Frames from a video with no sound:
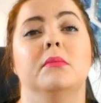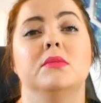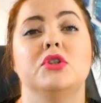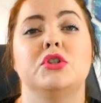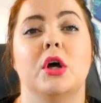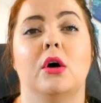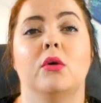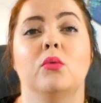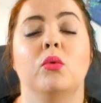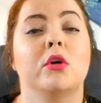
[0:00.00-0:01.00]

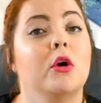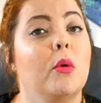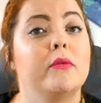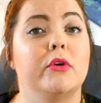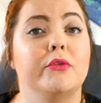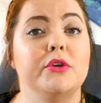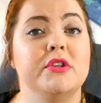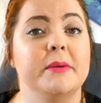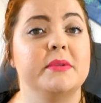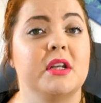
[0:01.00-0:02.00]
So we'll go over a few
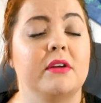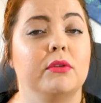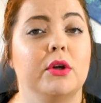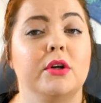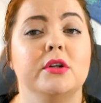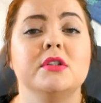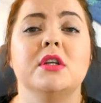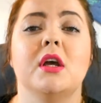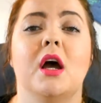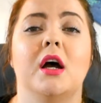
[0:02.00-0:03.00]
tips that I've learned,
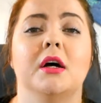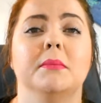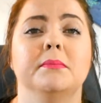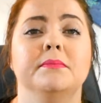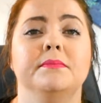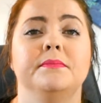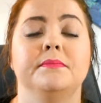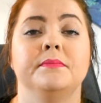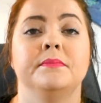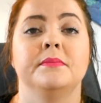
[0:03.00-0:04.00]

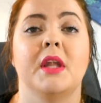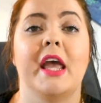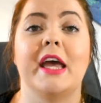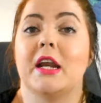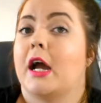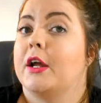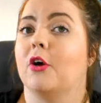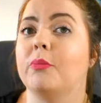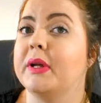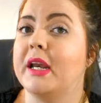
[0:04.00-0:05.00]
and I
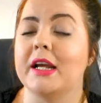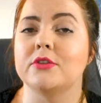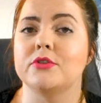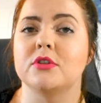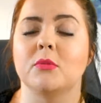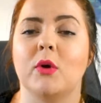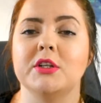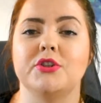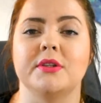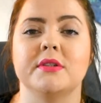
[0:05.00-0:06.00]
hope it answers some
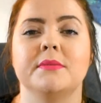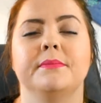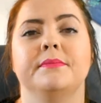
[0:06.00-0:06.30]
questions.